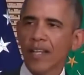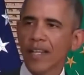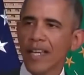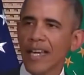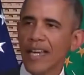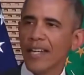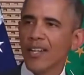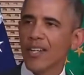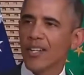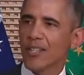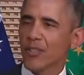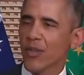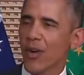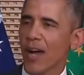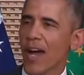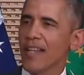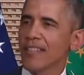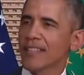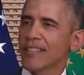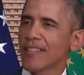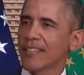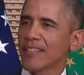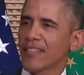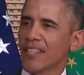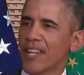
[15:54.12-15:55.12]
When a leader
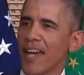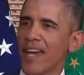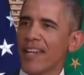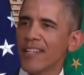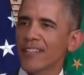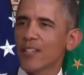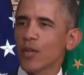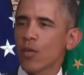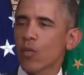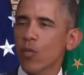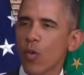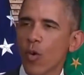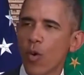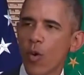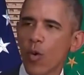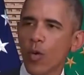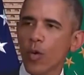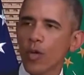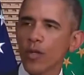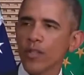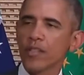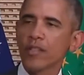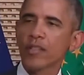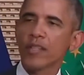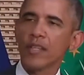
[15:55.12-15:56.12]
tries to change the
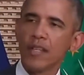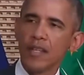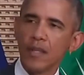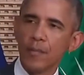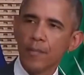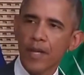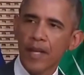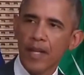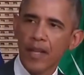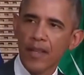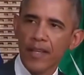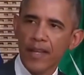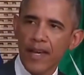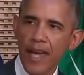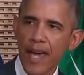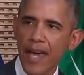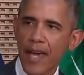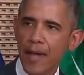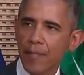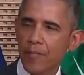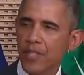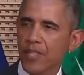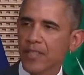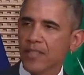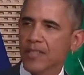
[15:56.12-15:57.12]
rules in the middle of the
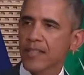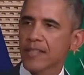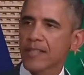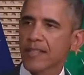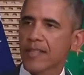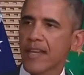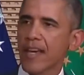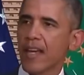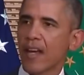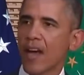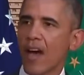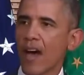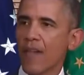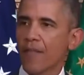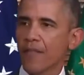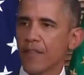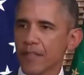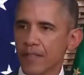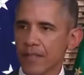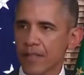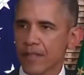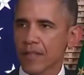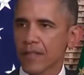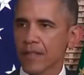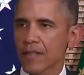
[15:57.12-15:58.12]
game just to stay in
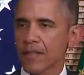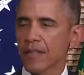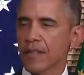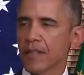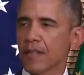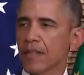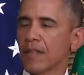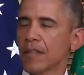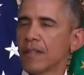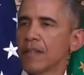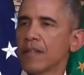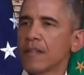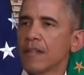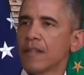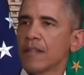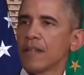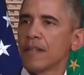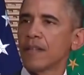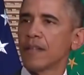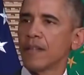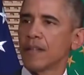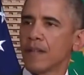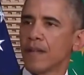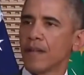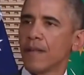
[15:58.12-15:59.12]
office,
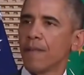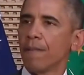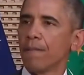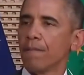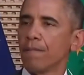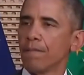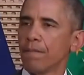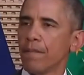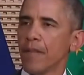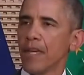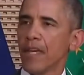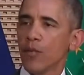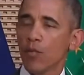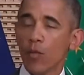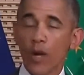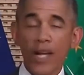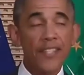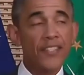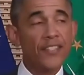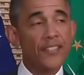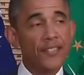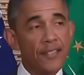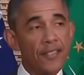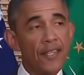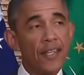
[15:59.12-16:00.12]
it
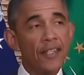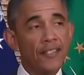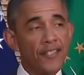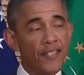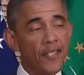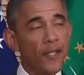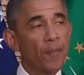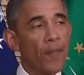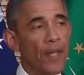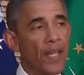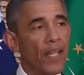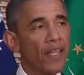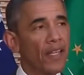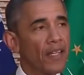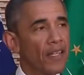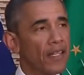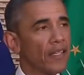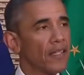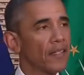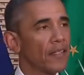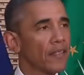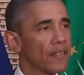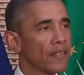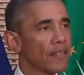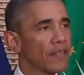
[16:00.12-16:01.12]
risks
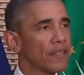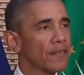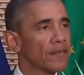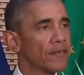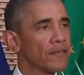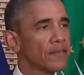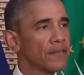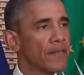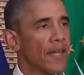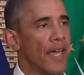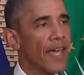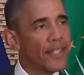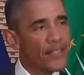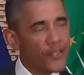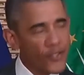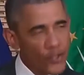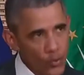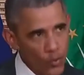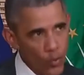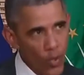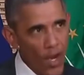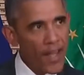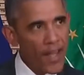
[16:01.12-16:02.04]
instability and